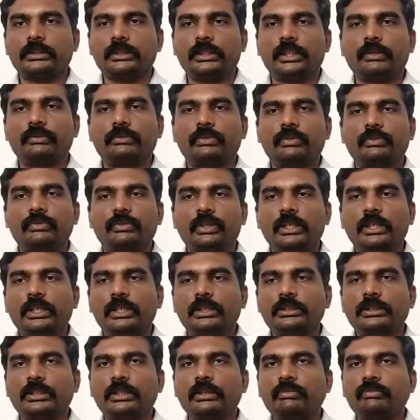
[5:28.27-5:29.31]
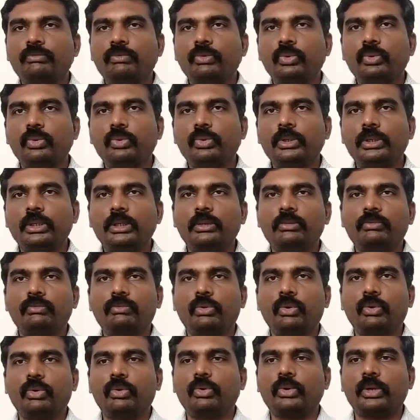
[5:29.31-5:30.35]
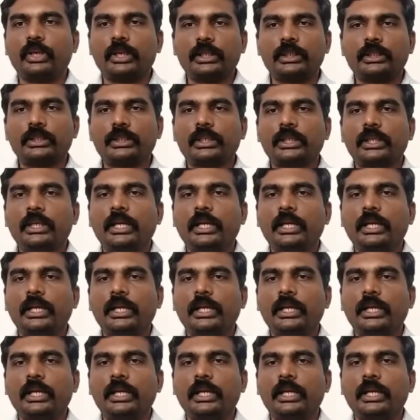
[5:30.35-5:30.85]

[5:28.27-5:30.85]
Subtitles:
F of t is the fluid flow rate,